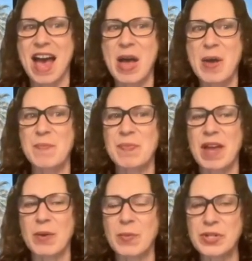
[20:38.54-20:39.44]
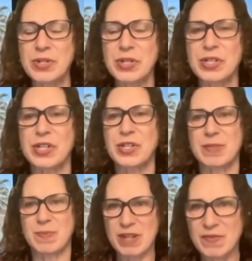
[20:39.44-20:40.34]
Um, I wondered,
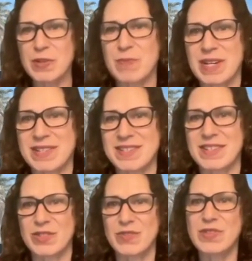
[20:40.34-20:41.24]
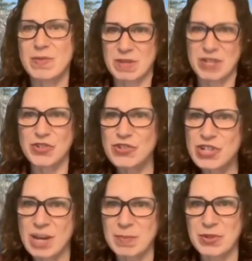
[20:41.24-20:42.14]
it's been a few months since you've submitted your
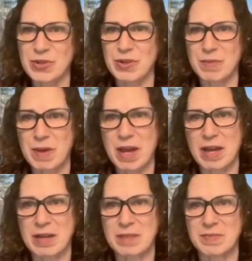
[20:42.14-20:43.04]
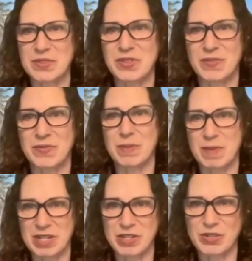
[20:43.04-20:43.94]
chapter um, to for the
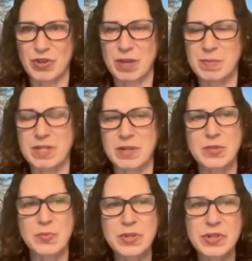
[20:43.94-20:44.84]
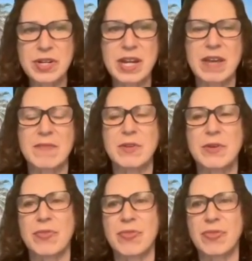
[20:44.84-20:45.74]
manuscript, and I was wondering if
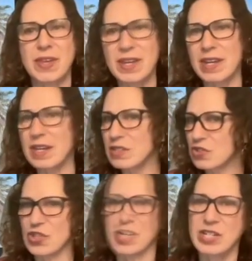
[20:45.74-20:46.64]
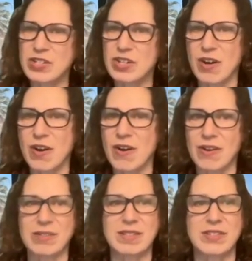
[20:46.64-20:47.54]
your thinking has changed at
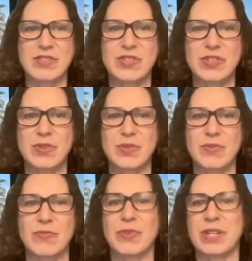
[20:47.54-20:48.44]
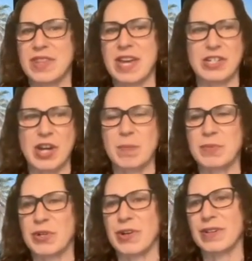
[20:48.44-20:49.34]
all since you've written that
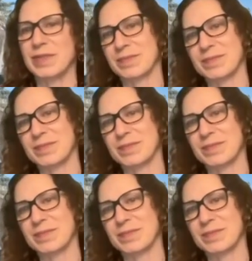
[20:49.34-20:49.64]
chapter.